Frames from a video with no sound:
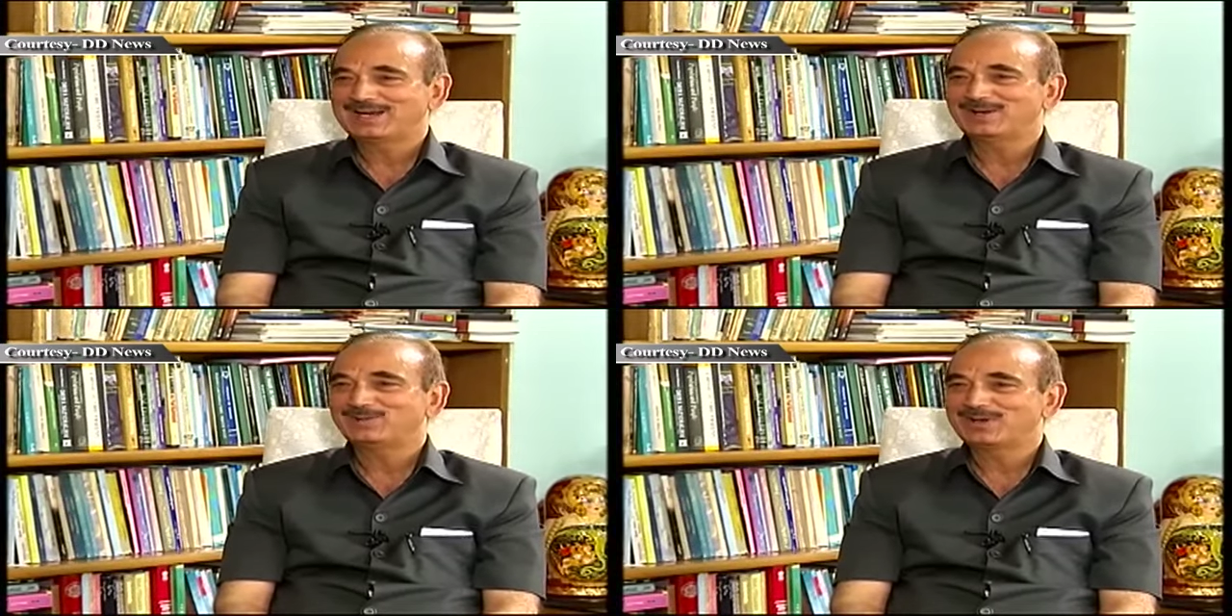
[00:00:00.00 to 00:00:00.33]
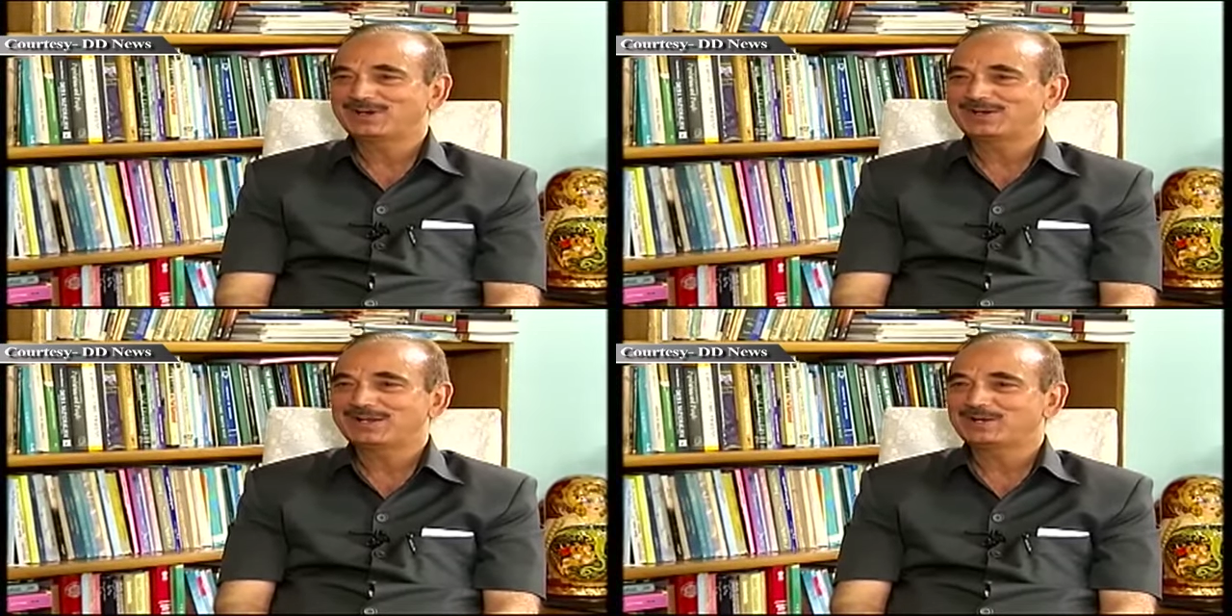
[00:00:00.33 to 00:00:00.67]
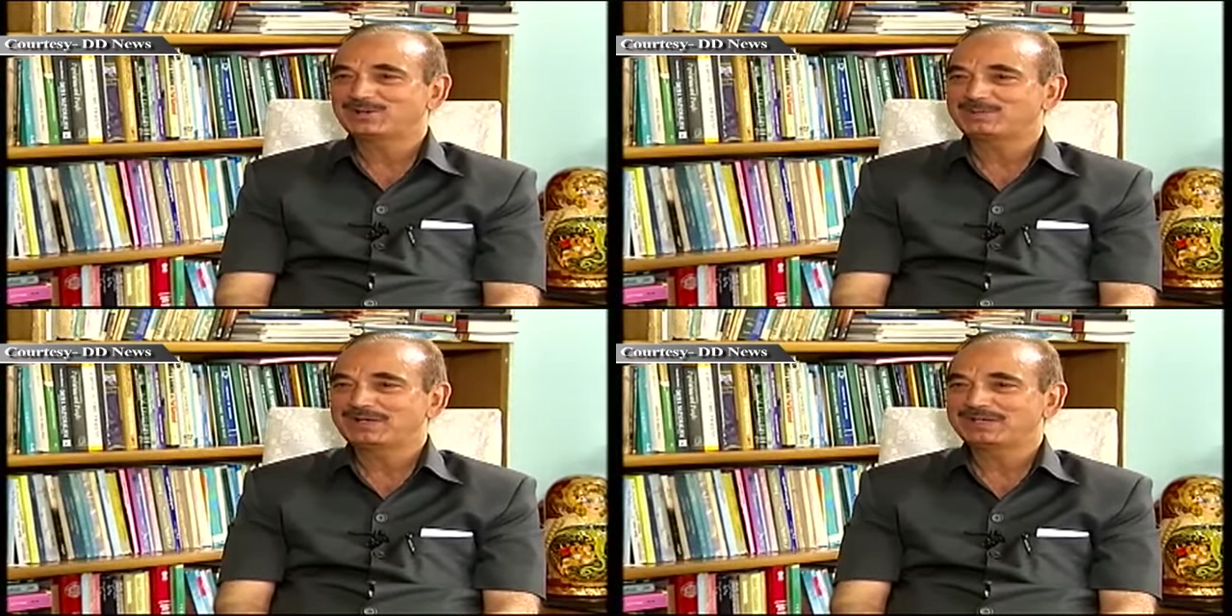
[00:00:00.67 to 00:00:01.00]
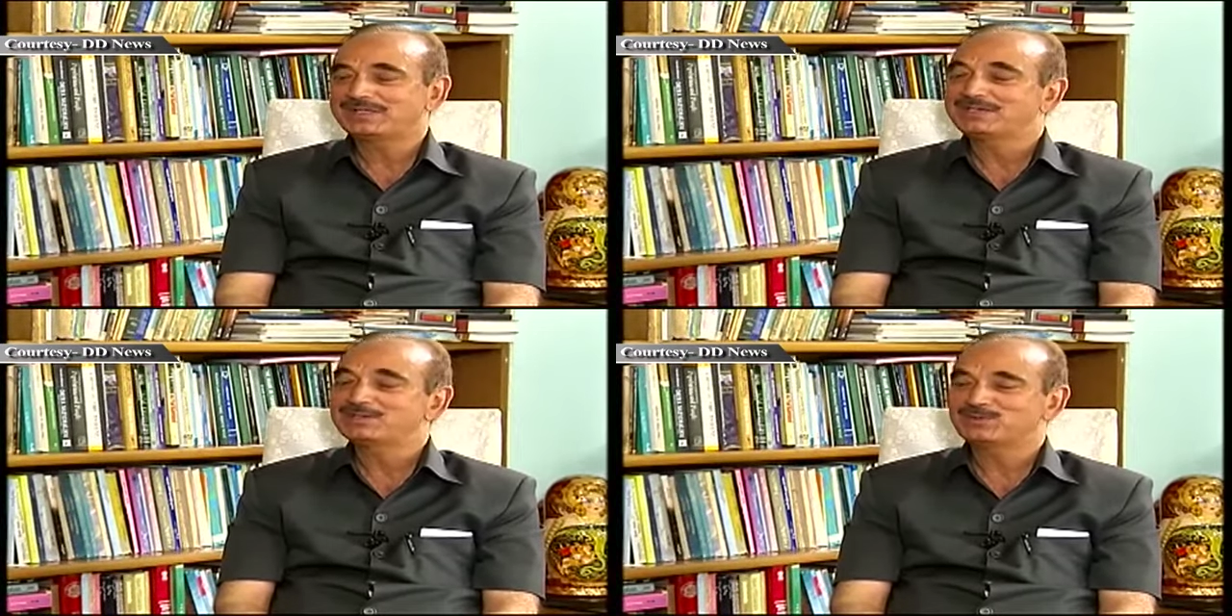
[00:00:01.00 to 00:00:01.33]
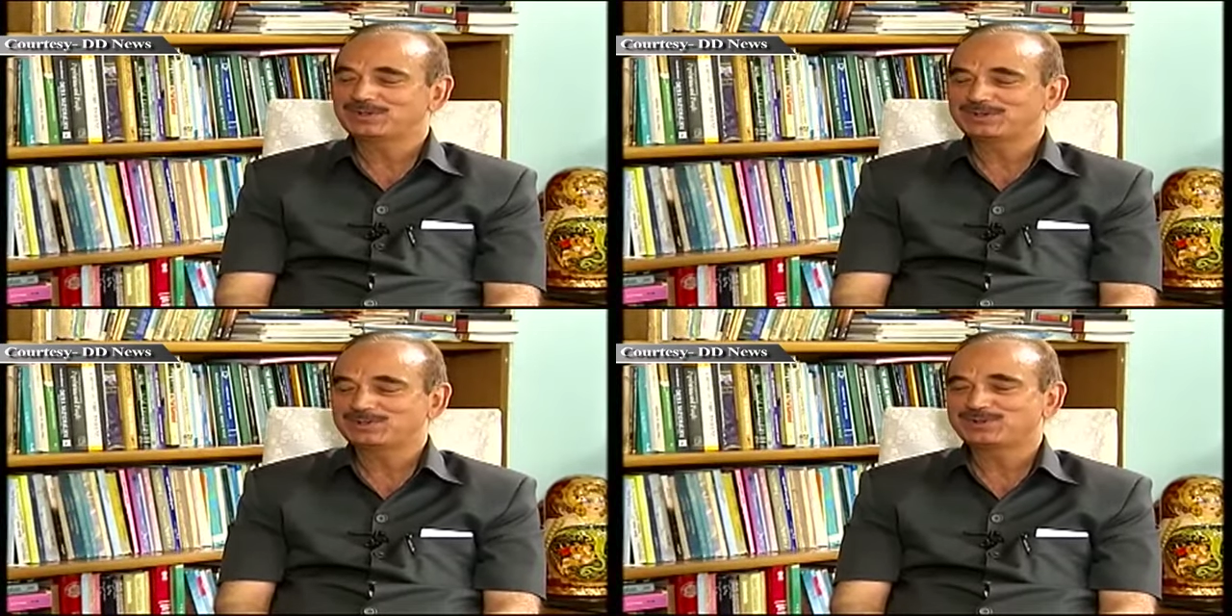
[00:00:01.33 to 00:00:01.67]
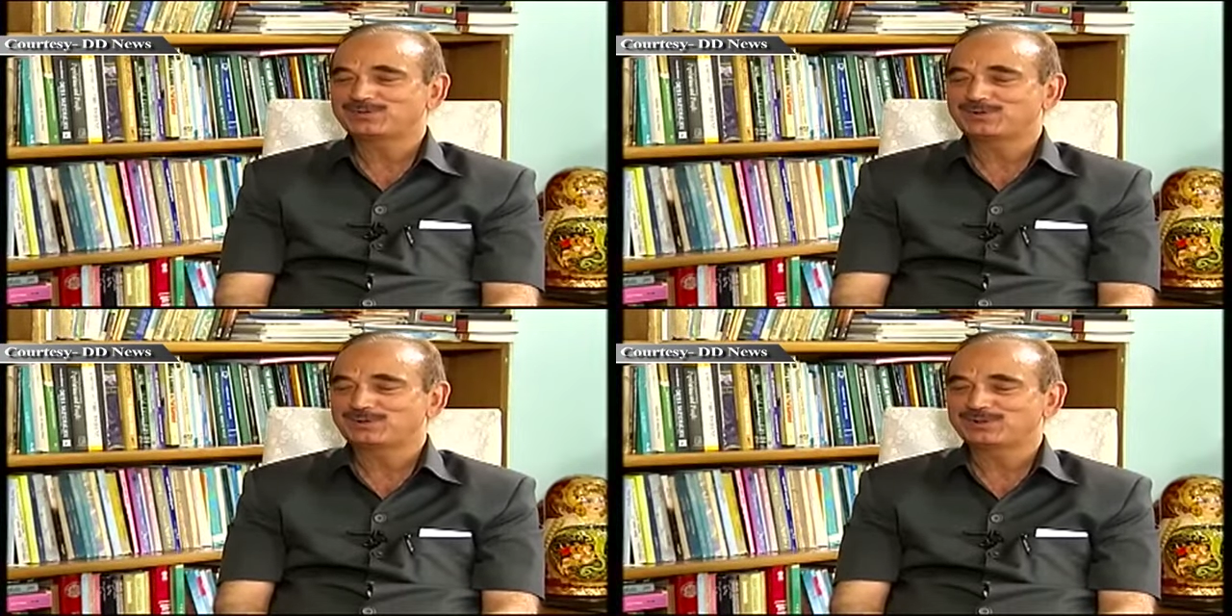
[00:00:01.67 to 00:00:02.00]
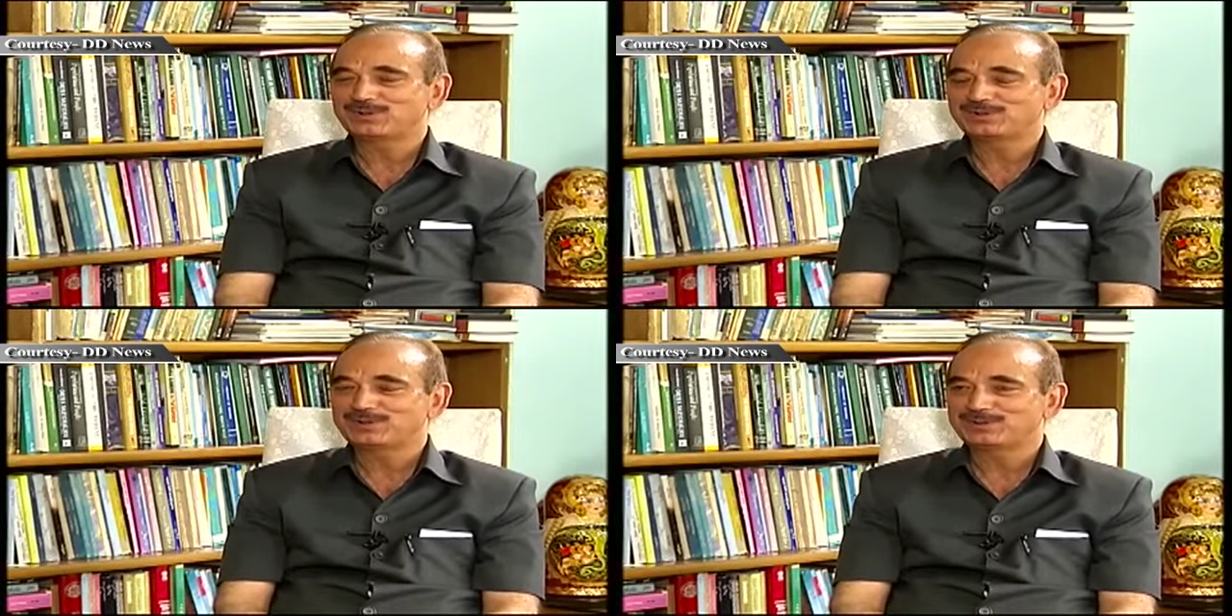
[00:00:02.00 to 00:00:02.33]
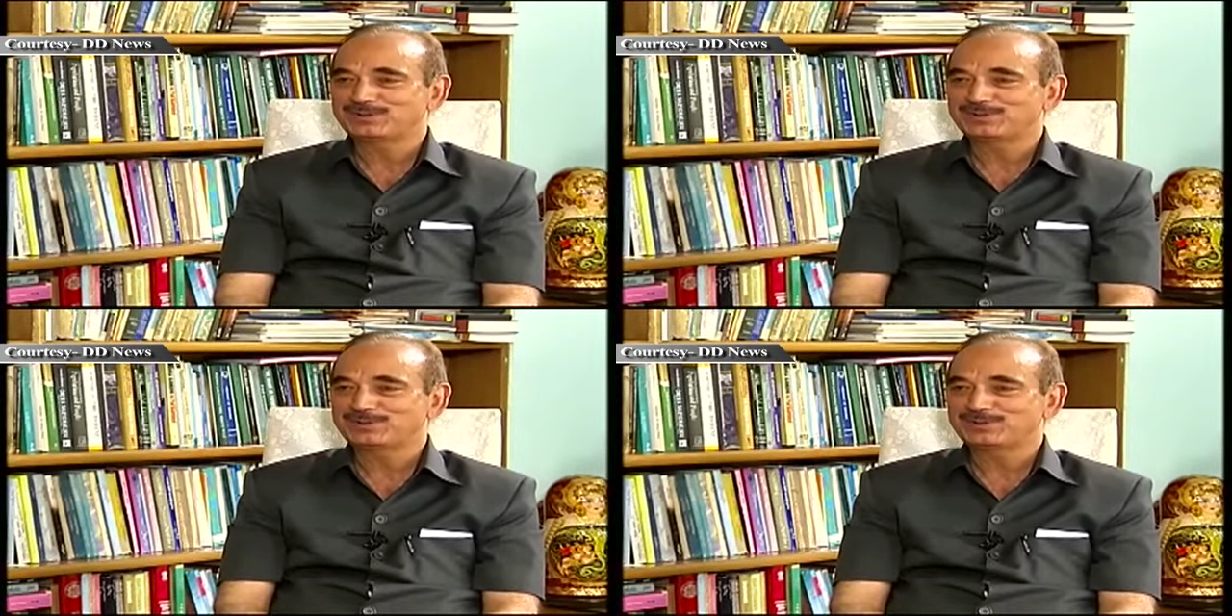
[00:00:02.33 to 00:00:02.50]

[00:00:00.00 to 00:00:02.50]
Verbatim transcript: I would not like to mention is 1 is to 4,000